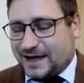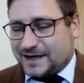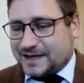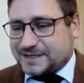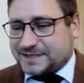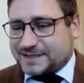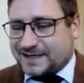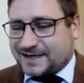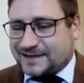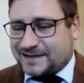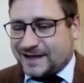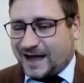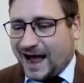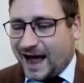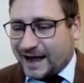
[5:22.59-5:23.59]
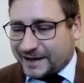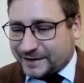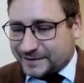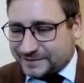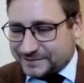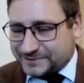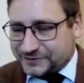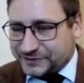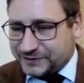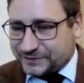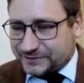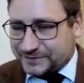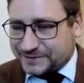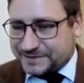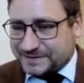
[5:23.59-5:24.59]
as an IR
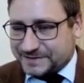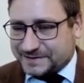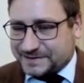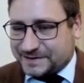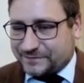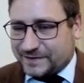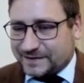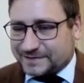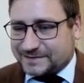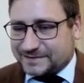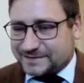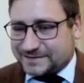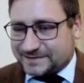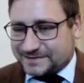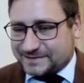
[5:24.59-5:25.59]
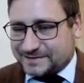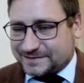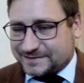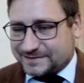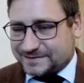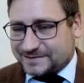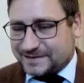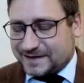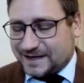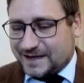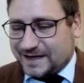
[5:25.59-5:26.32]
theorist is the fact that